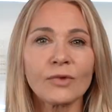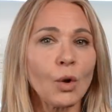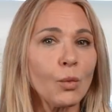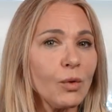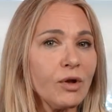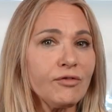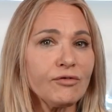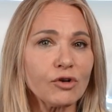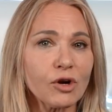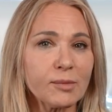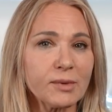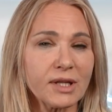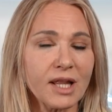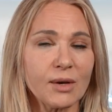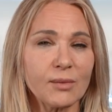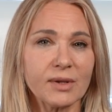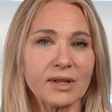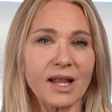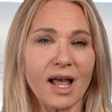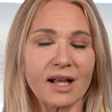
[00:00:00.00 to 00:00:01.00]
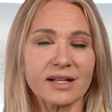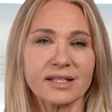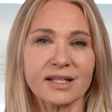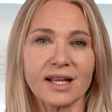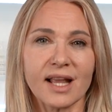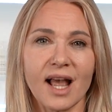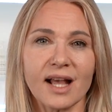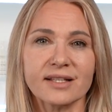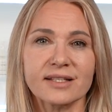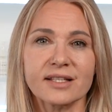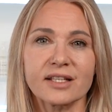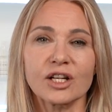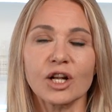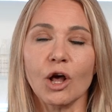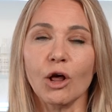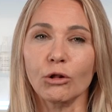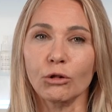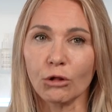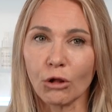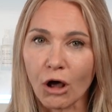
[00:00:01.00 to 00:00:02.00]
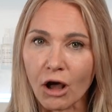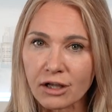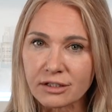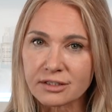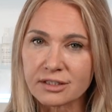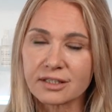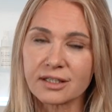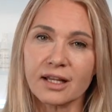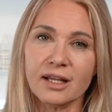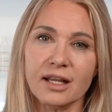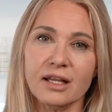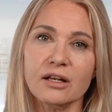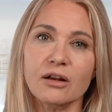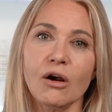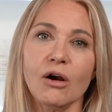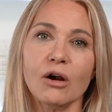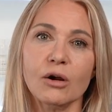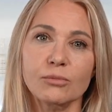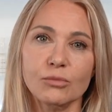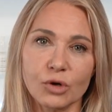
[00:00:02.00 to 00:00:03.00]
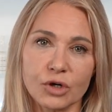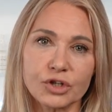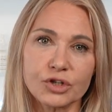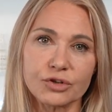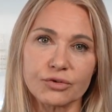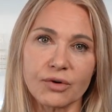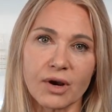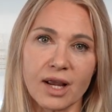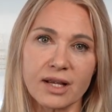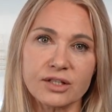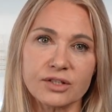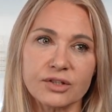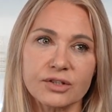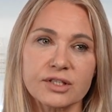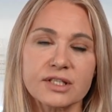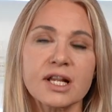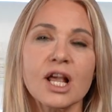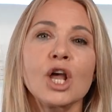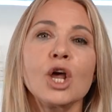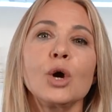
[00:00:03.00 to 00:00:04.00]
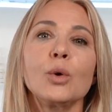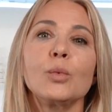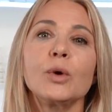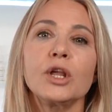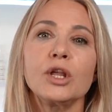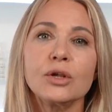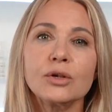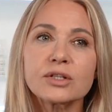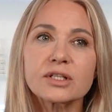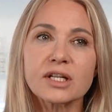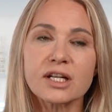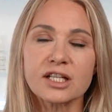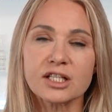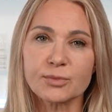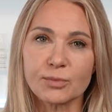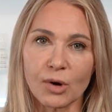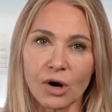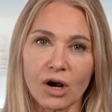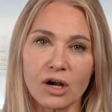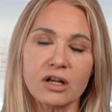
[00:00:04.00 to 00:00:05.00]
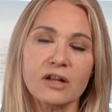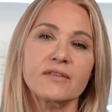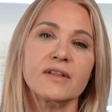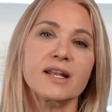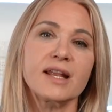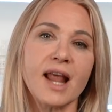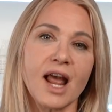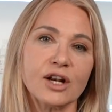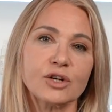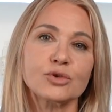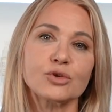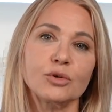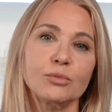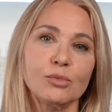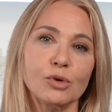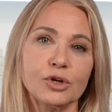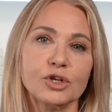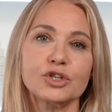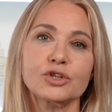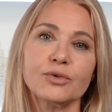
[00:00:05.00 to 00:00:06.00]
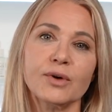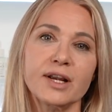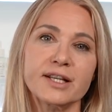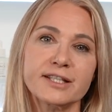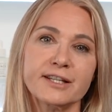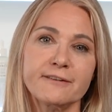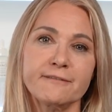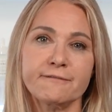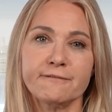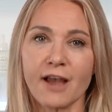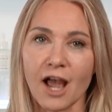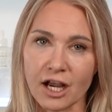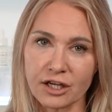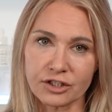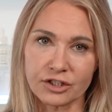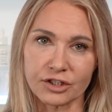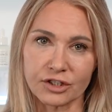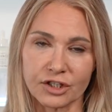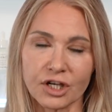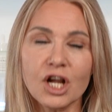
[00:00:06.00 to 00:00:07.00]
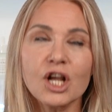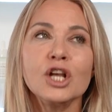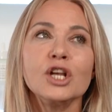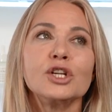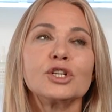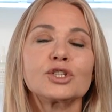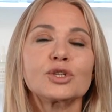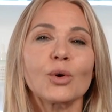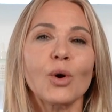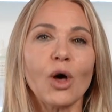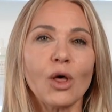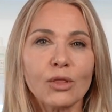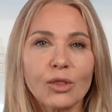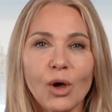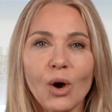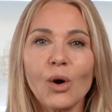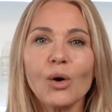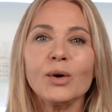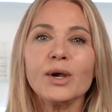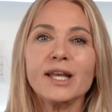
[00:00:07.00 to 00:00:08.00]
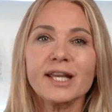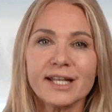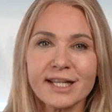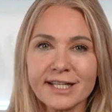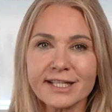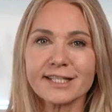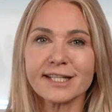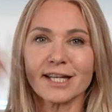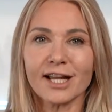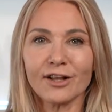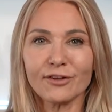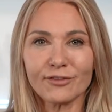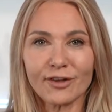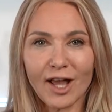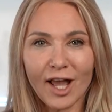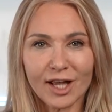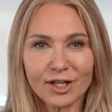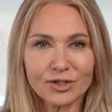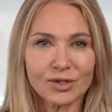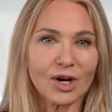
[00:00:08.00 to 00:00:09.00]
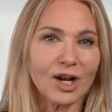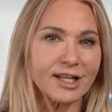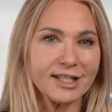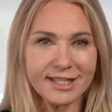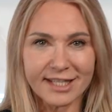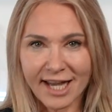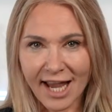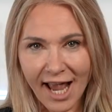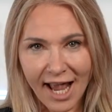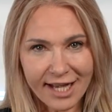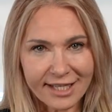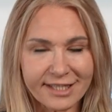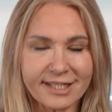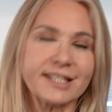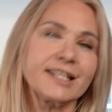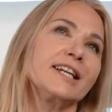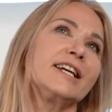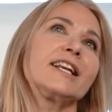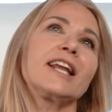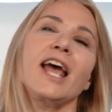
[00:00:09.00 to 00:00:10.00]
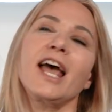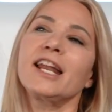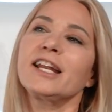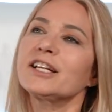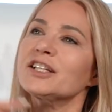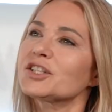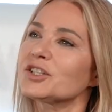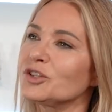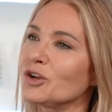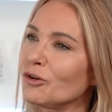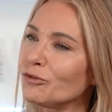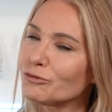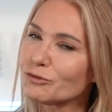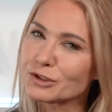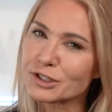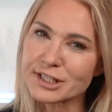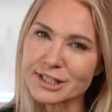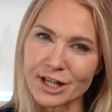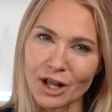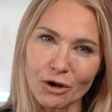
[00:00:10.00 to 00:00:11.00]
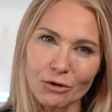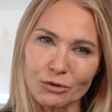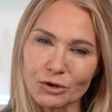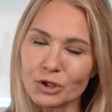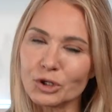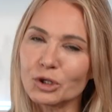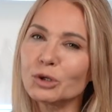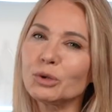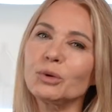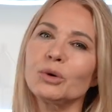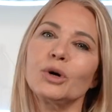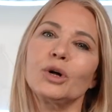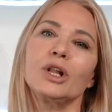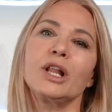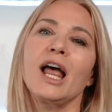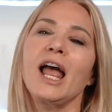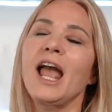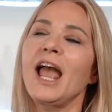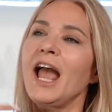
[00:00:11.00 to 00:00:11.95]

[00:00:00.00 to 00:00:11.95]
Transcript: We formulate with lactic acid a lot in our moisturizers. We use it as part of the natural moisturizing factor. So although it is an alpha hydroxy acid and it's known for cell renewal,